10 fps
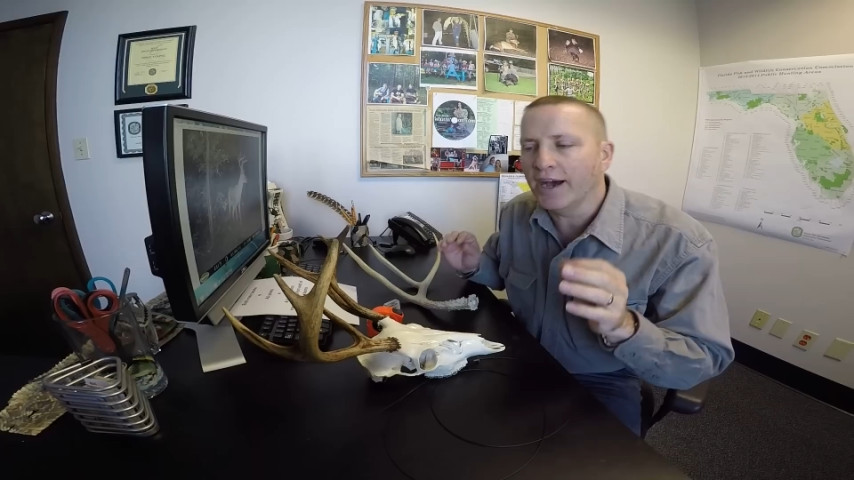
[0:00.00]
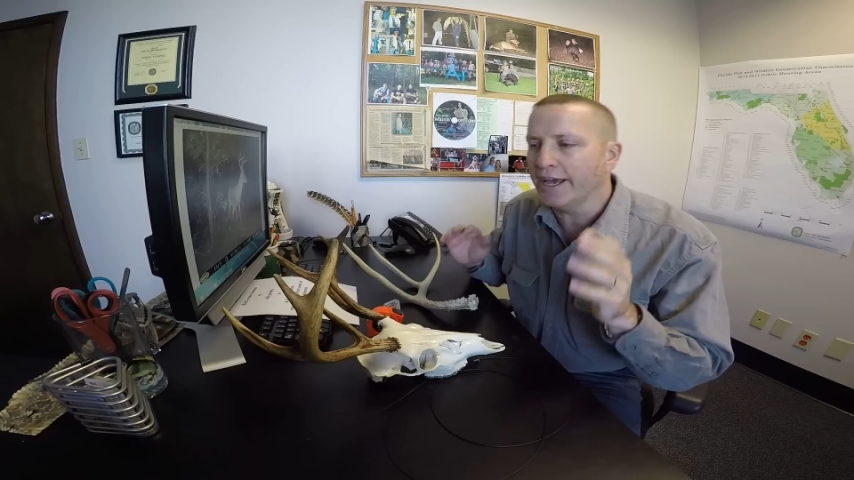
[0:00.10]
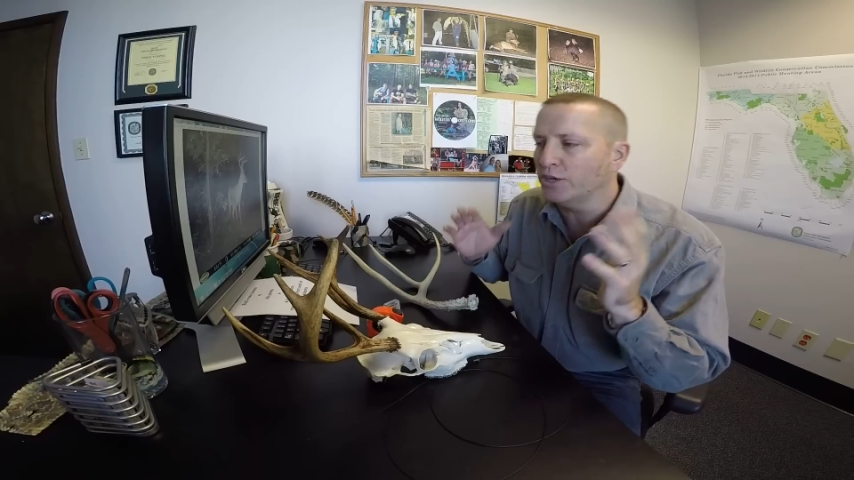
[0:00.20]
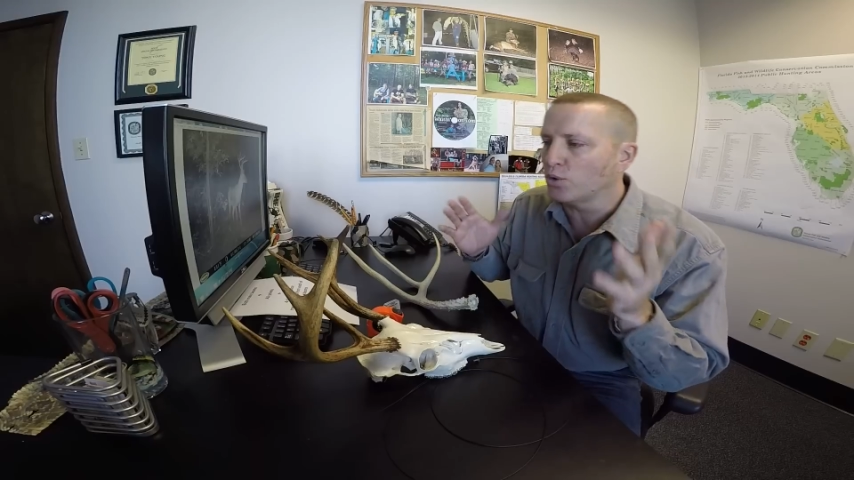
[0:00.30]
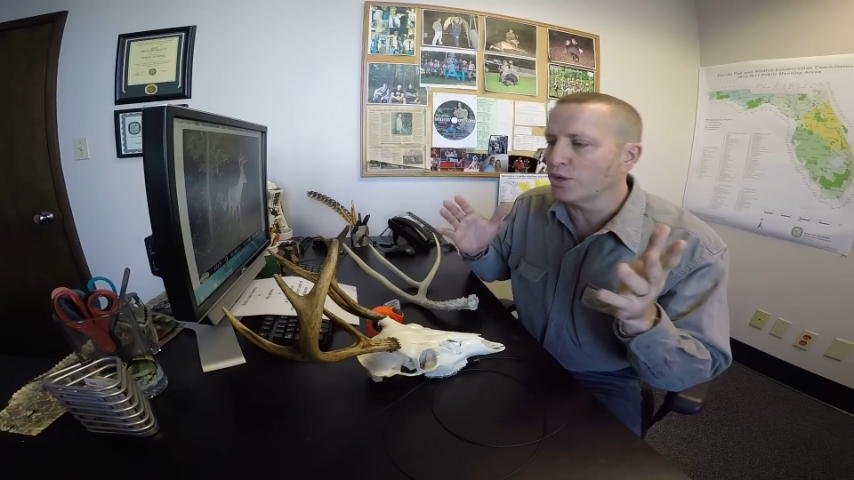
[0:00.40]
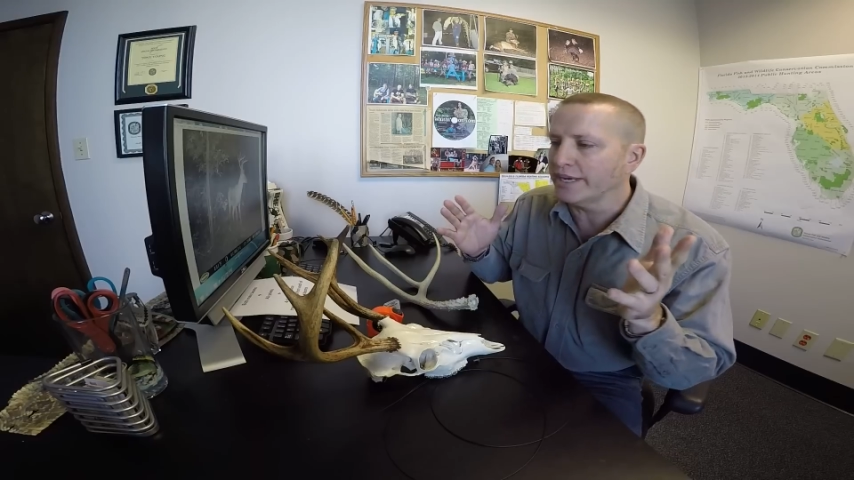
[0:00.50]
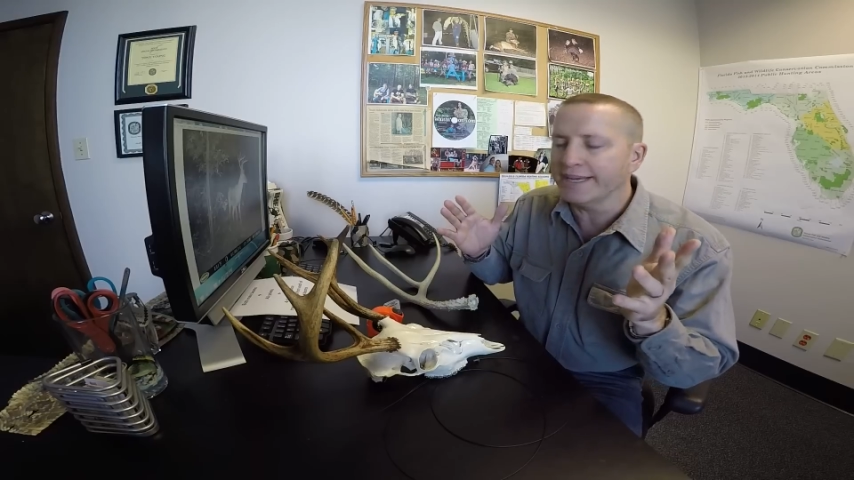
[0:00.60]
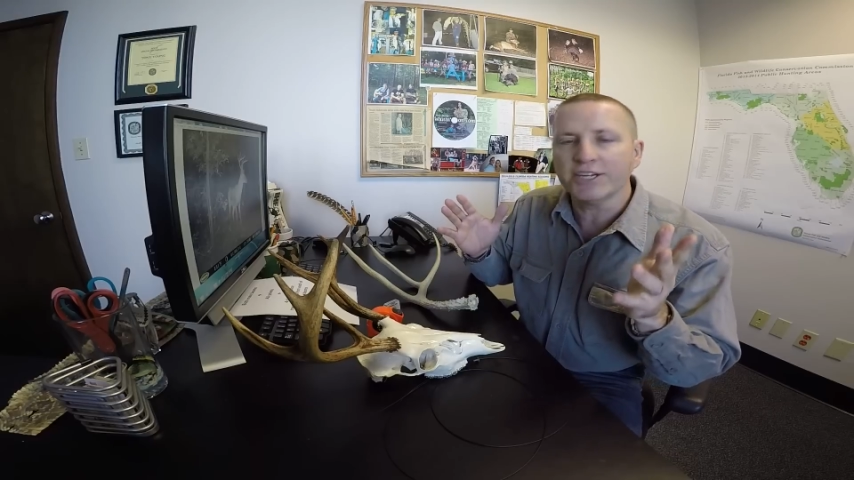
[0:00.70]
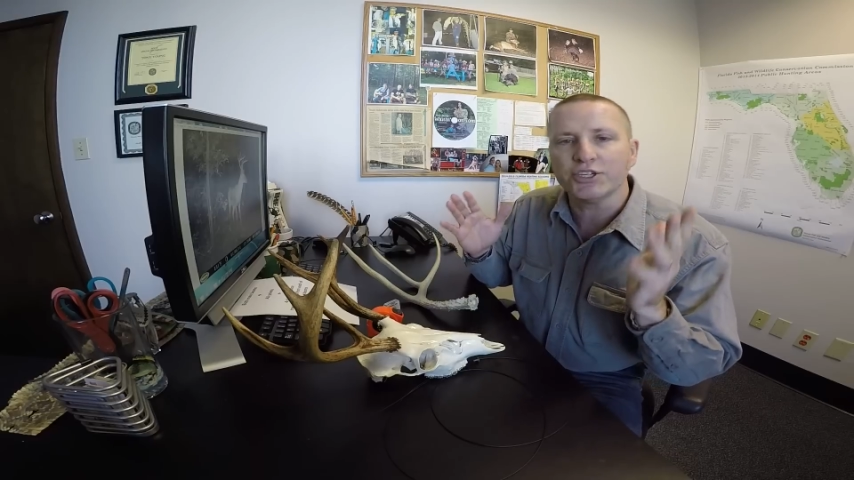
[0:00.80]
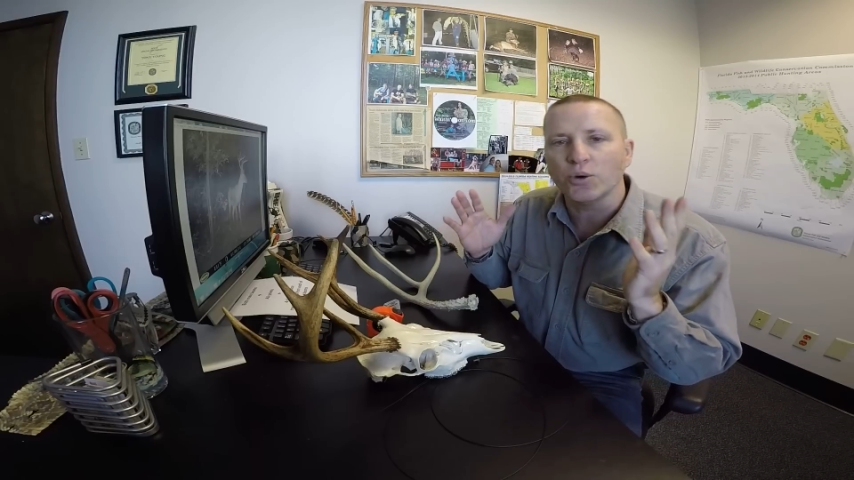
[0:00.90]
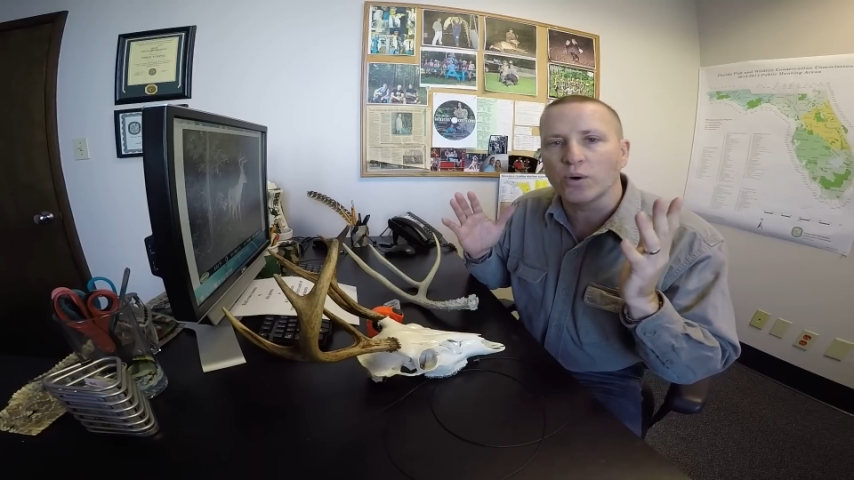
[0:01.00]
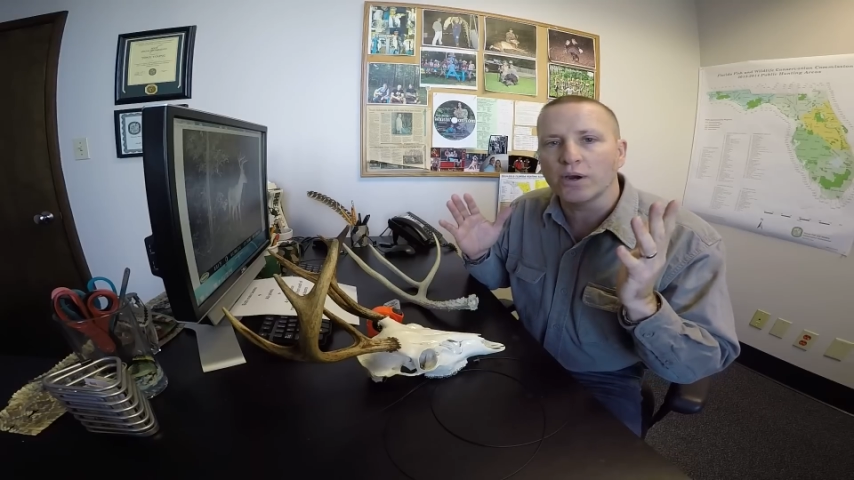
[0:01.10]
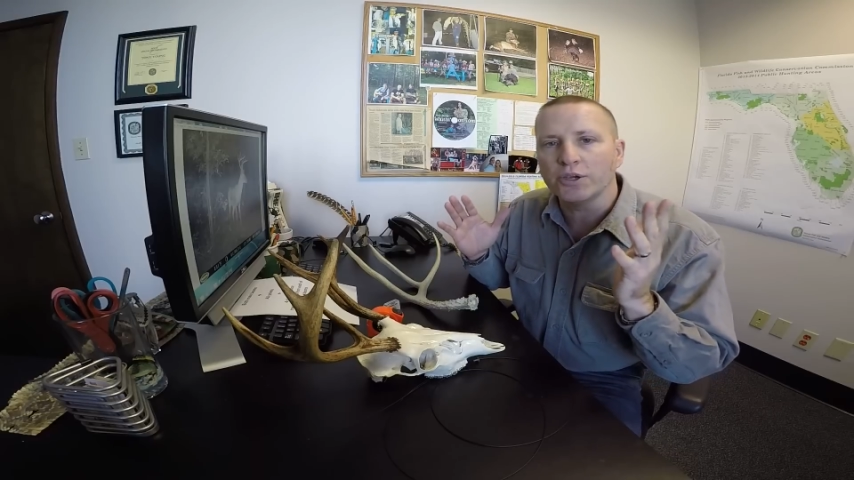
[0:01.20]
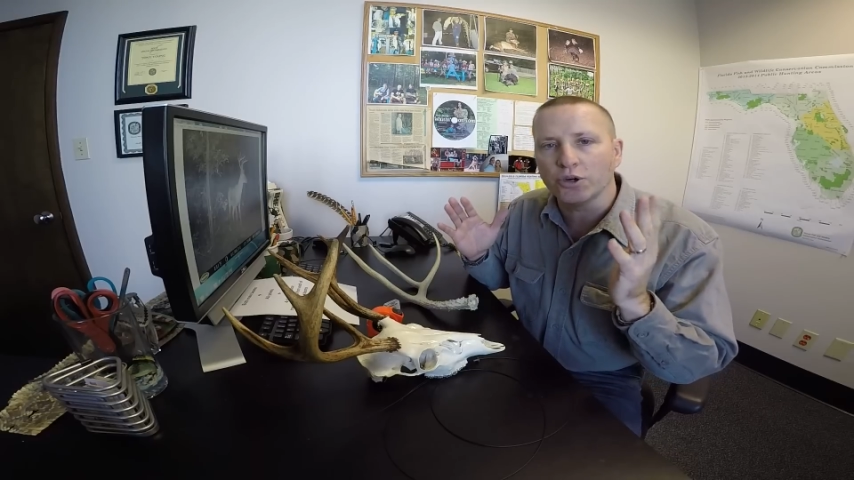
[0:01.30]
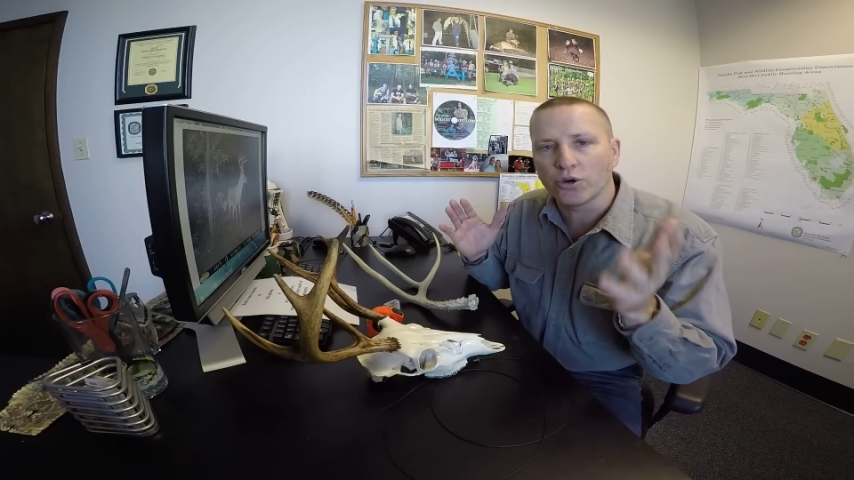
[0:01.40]
in order to get
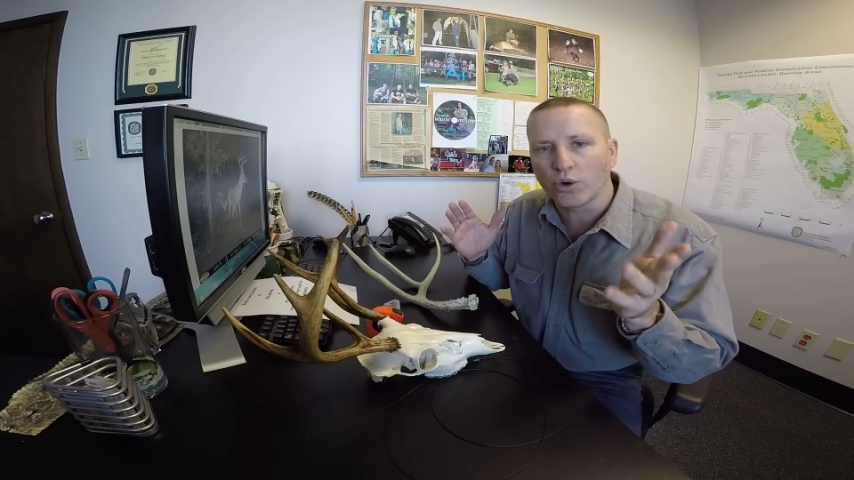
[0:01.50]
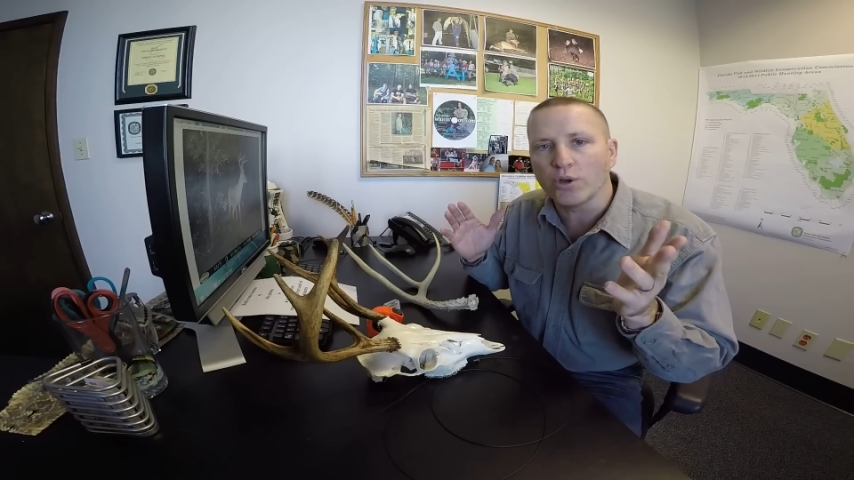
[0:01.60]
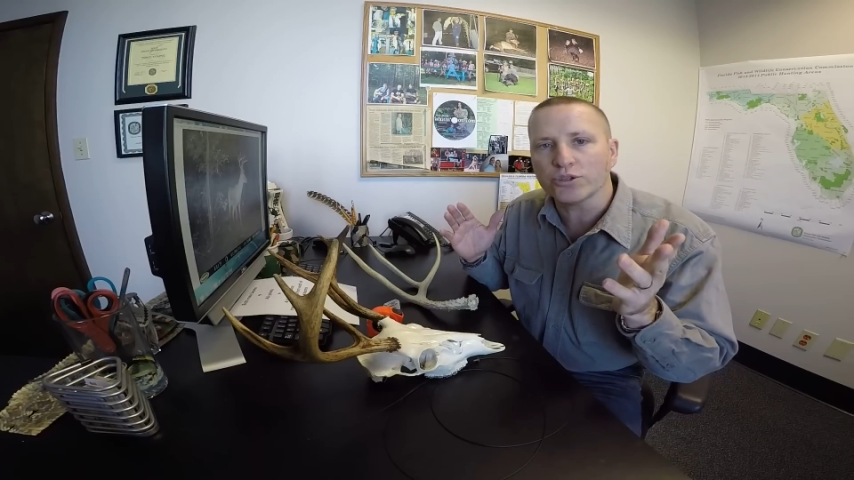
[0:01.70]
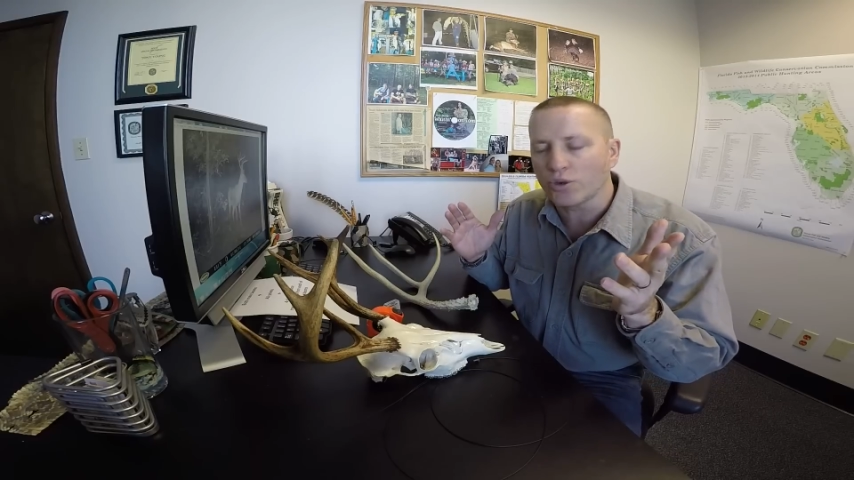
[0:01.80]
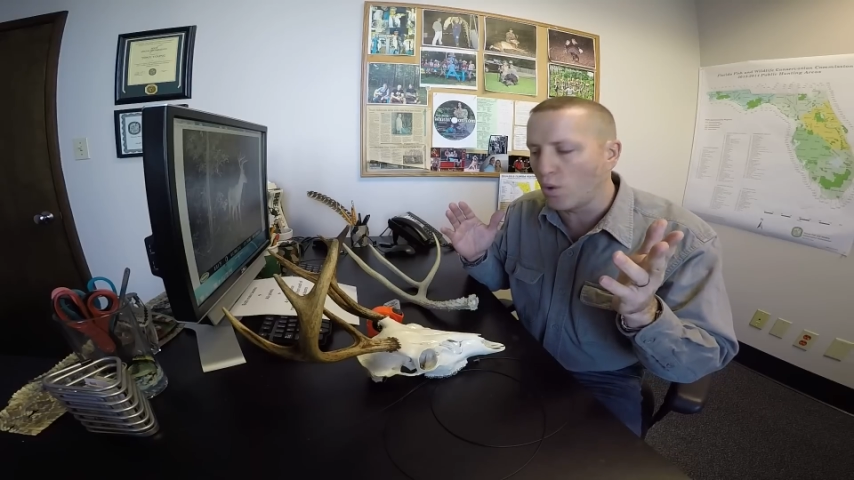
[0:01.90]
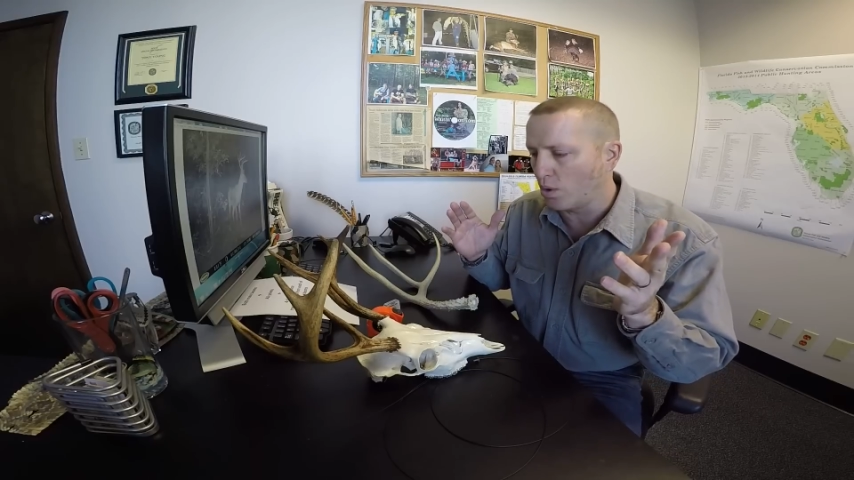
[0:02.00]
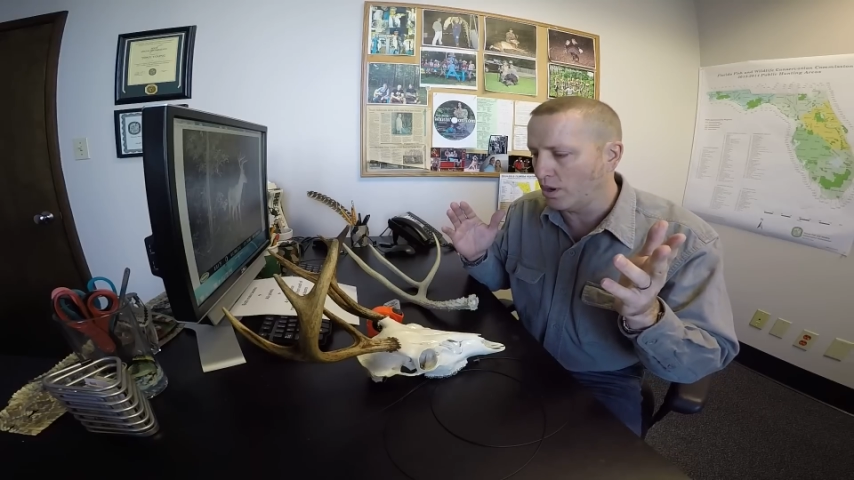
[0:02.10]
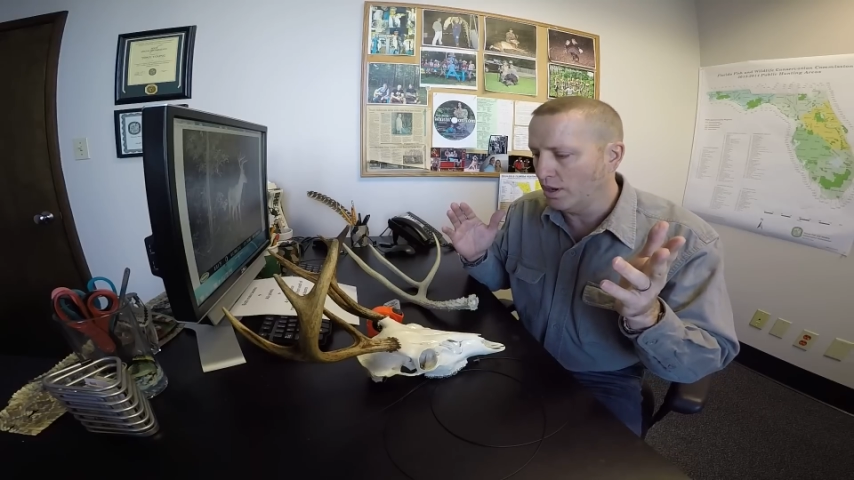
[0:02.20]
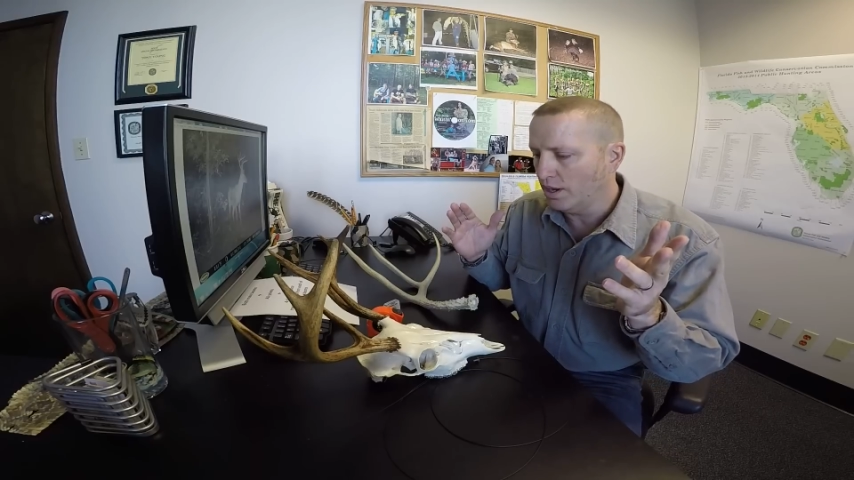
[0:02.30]
your gross score